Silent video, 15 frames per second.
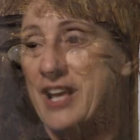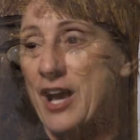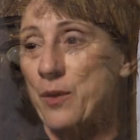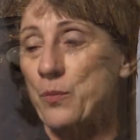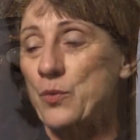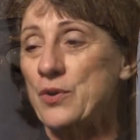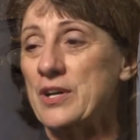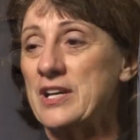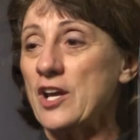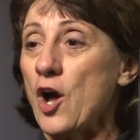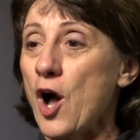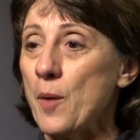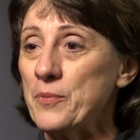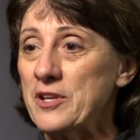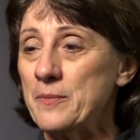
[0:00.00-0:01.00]
that would
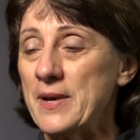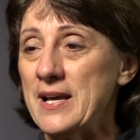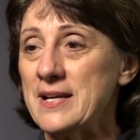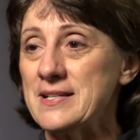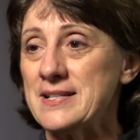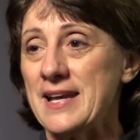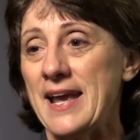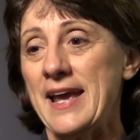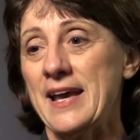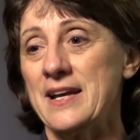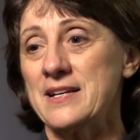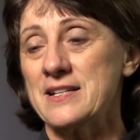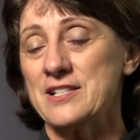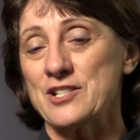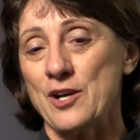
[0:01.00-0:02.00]
complement
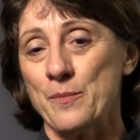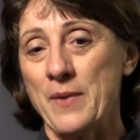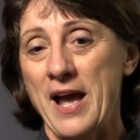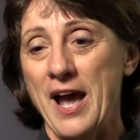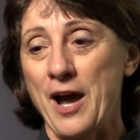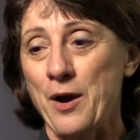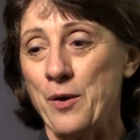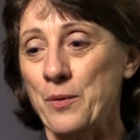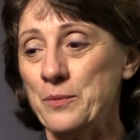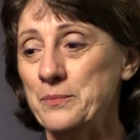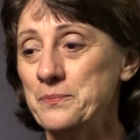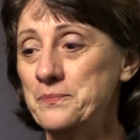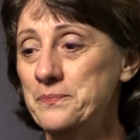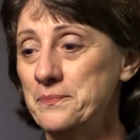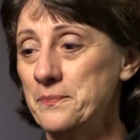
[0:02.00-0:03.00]
and somehow
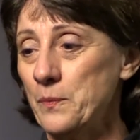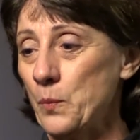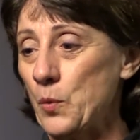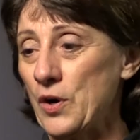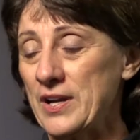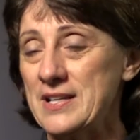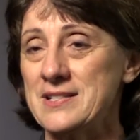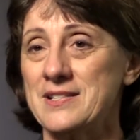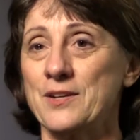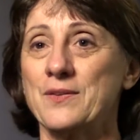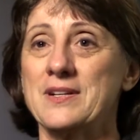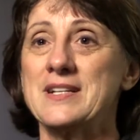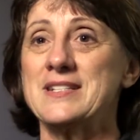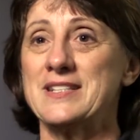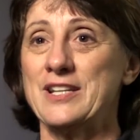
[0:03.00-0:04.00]
work in
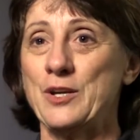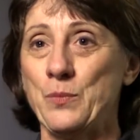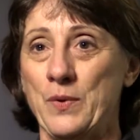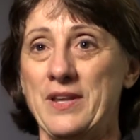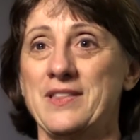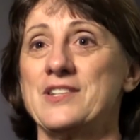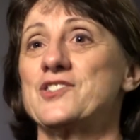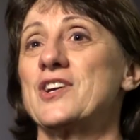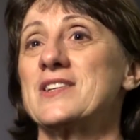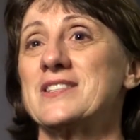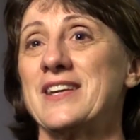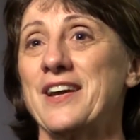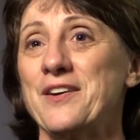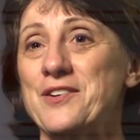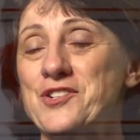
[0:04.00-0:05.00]
synchronicity with the
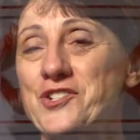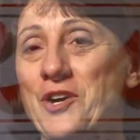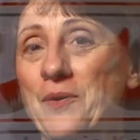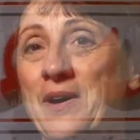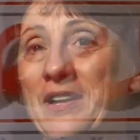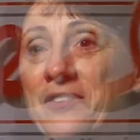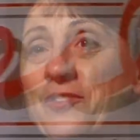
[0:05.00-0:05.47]
Jesse Aaron show. And